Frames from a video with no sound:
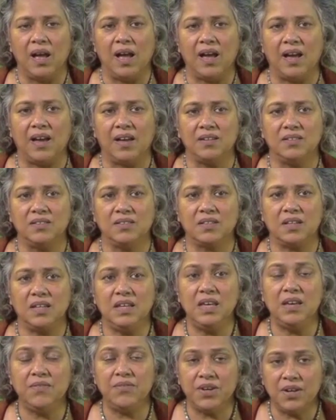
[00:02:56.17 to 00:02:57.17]
And
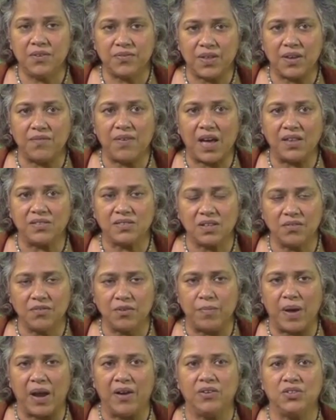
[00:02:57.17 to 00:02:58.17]
even if they've had civil
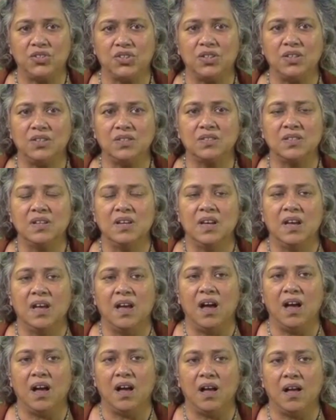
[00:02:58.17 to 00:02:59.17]
marriages,
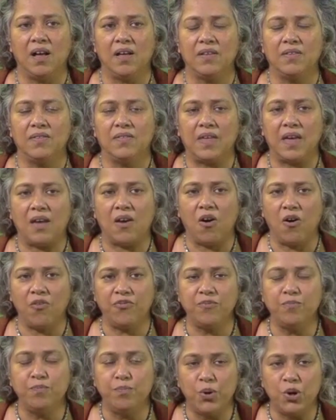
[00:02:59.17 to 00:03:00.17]
uh, they're
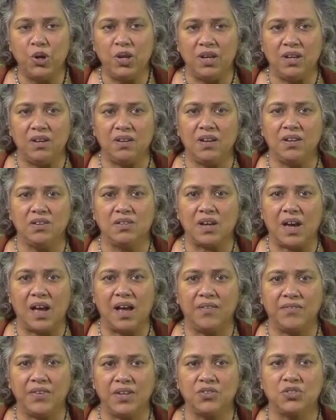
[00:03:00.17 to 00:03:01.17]
often bullied into
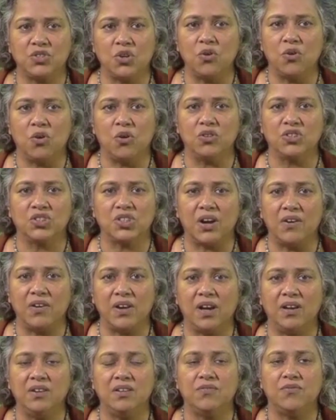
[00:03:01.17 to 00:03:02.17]
having so called
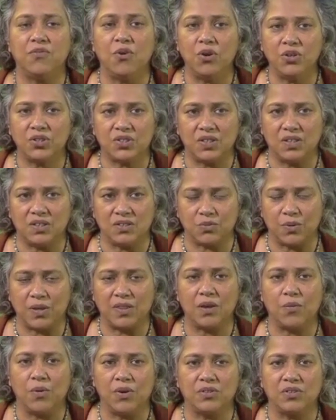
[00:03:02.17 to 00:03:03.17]
Sharia divorces when
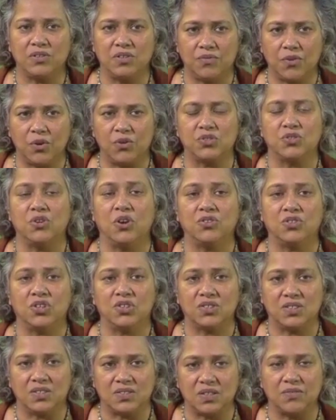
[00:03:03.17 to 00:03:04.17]
they want to divorce, not
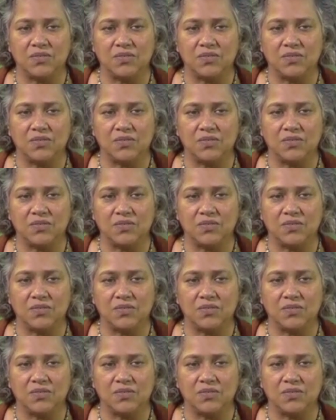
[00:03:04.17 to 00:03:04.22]
just a